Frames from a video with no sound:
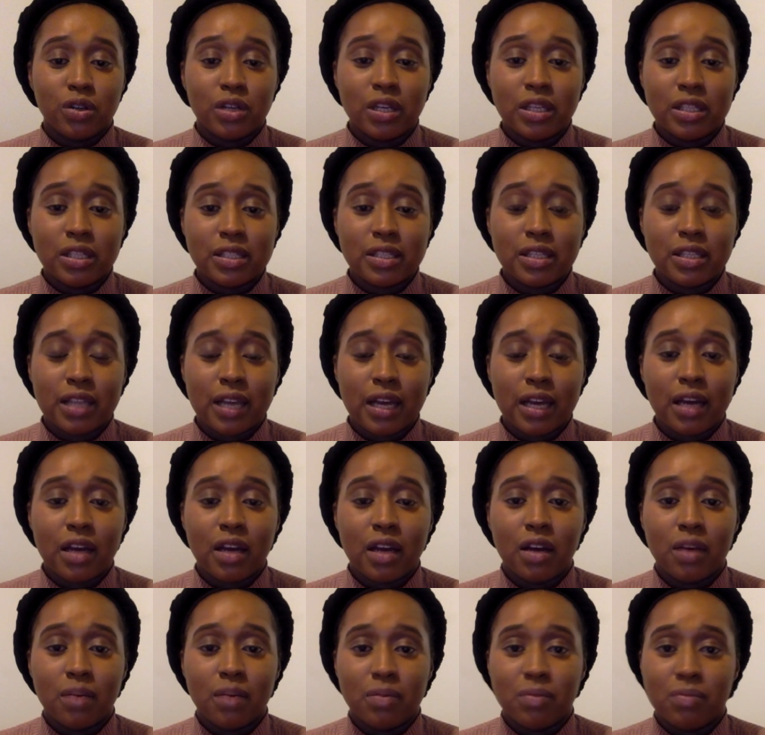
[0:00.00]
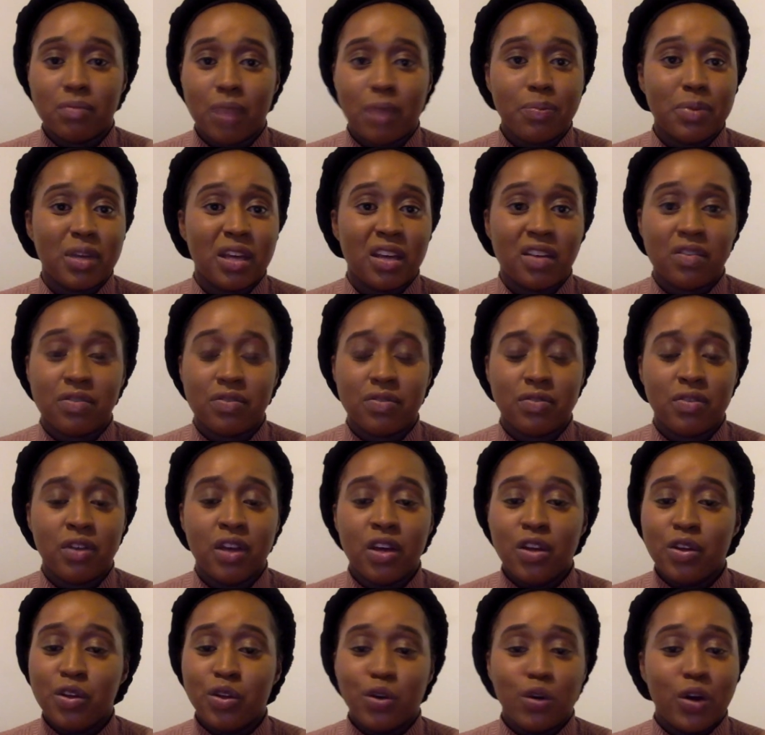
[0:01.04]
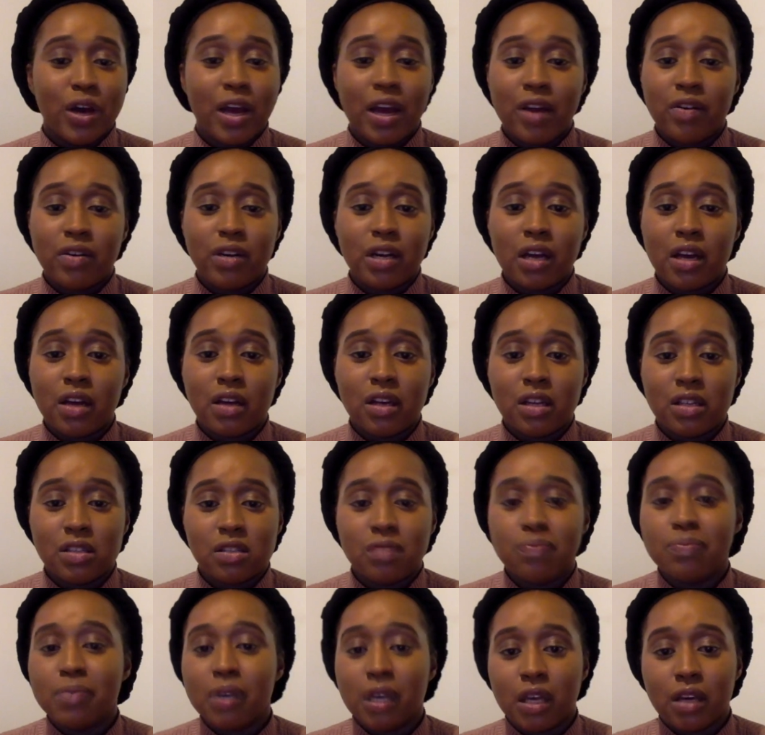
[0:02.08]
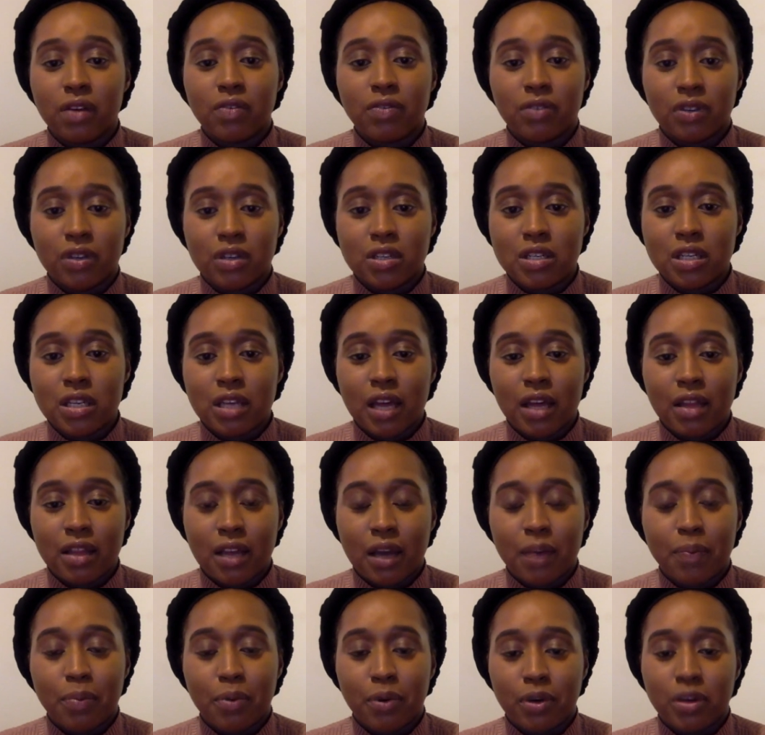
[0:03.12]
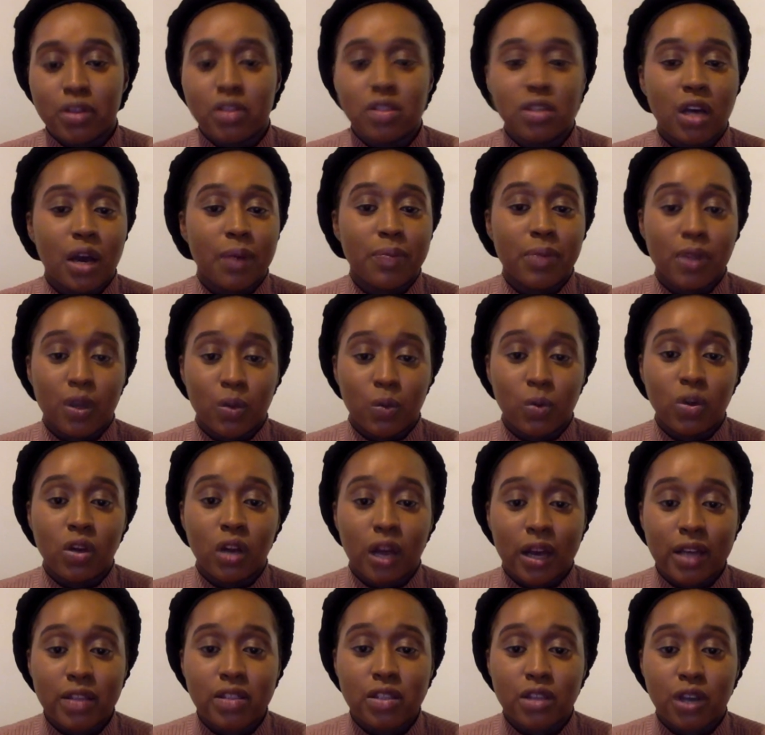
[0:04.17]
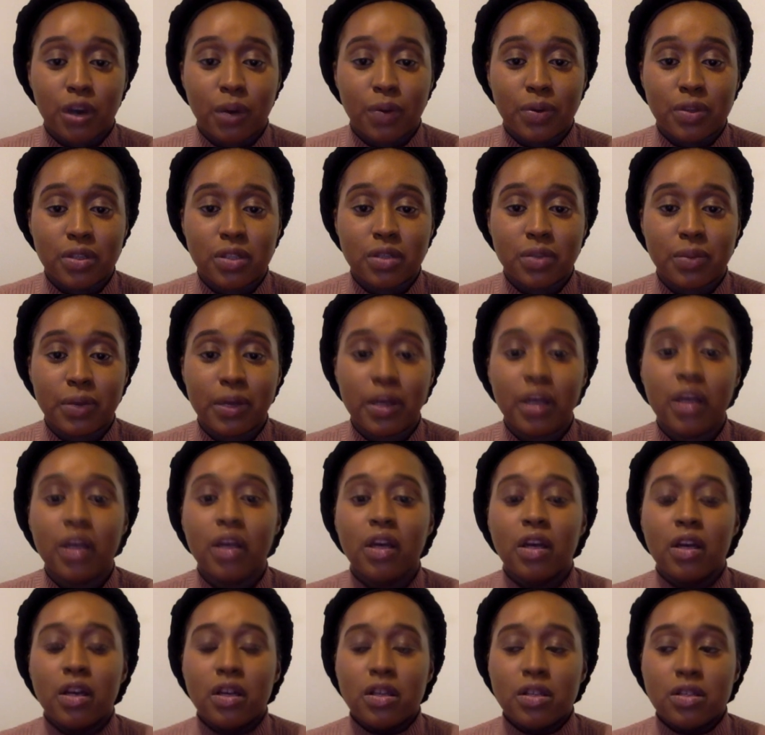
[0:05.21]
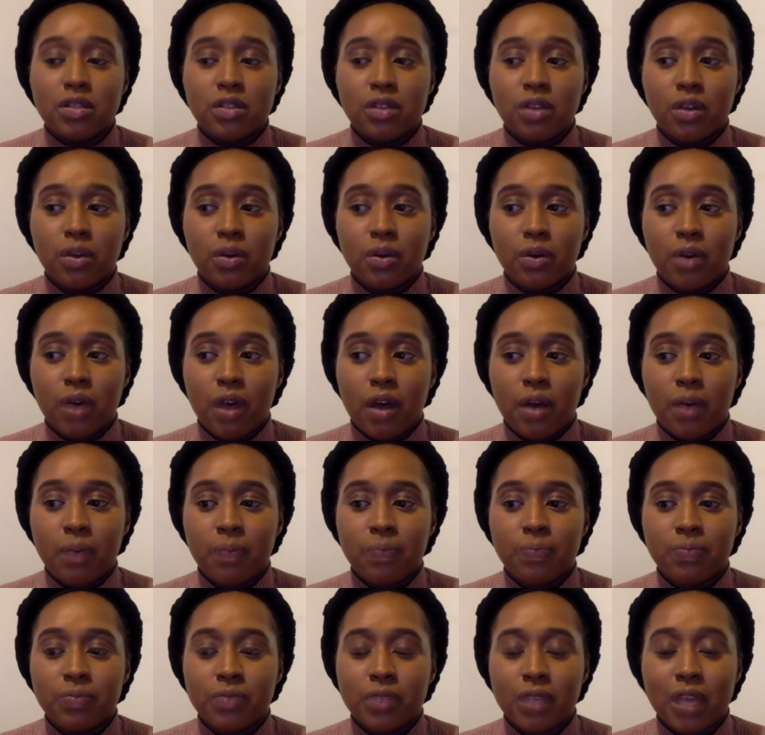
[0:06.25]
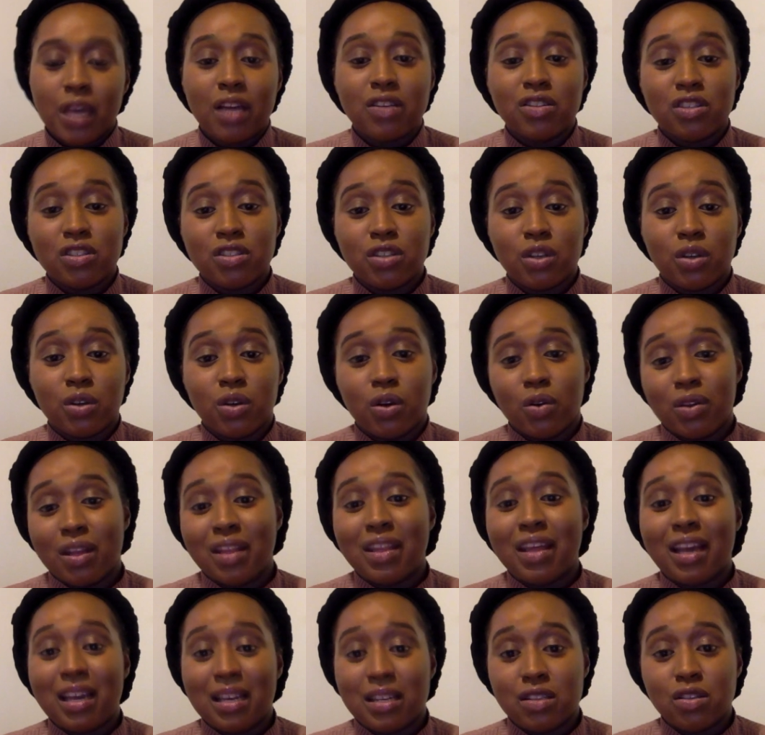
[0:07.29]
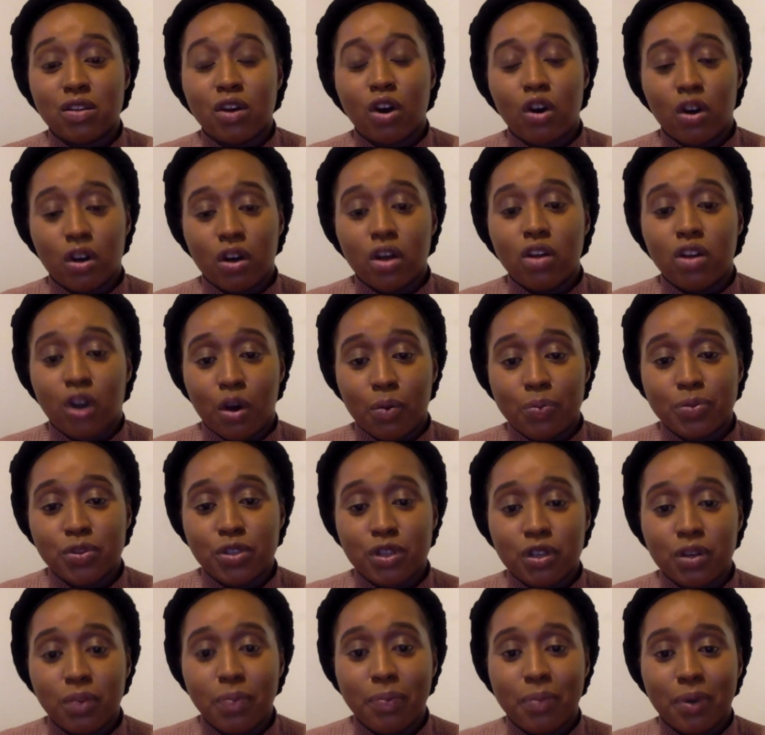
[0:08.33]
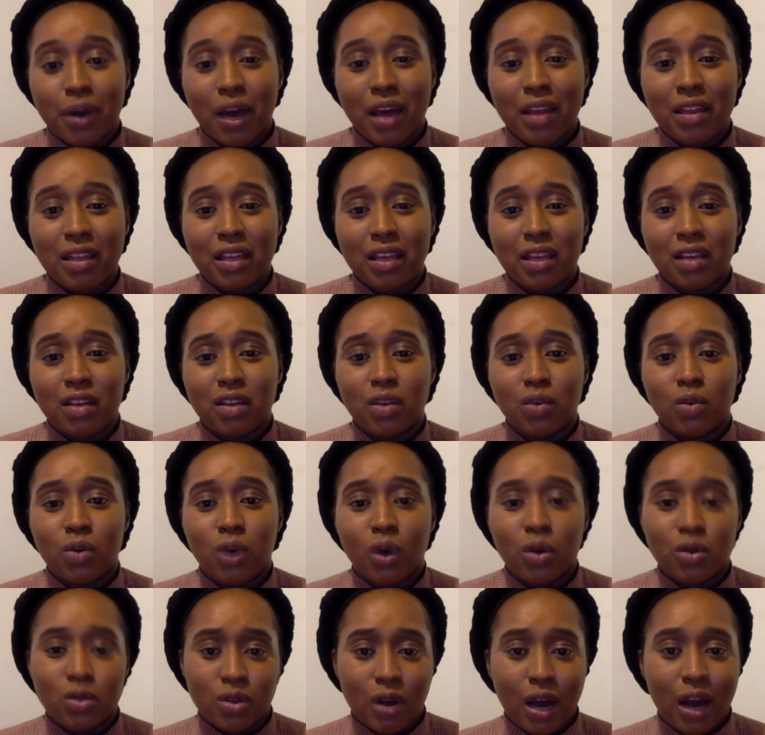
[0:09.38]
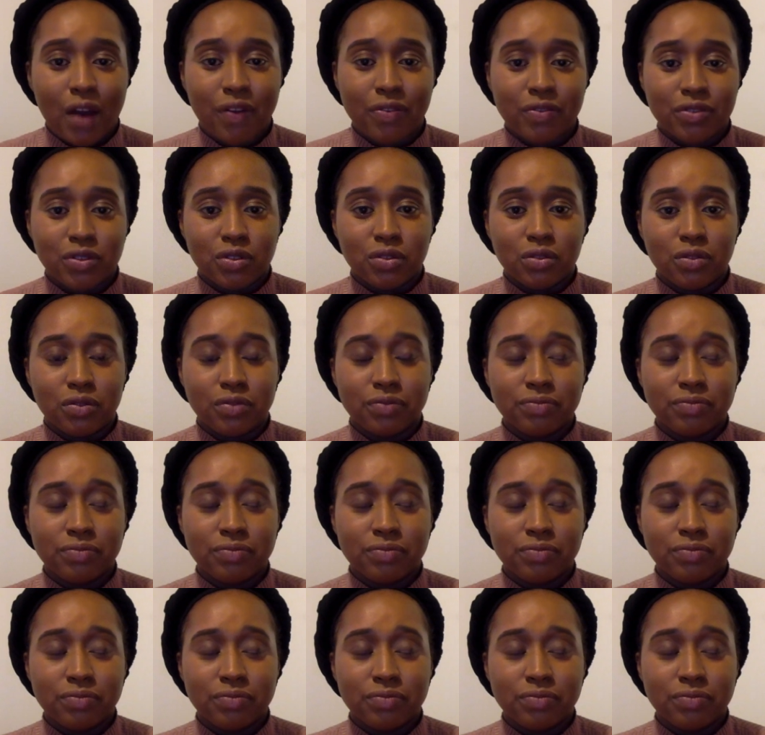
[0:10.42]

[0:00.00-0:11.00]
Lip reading: into that. Maybe if your area isn't being funded at that point in time that you would like to go into it. So just so you know that isn't an option, but I think you would also have to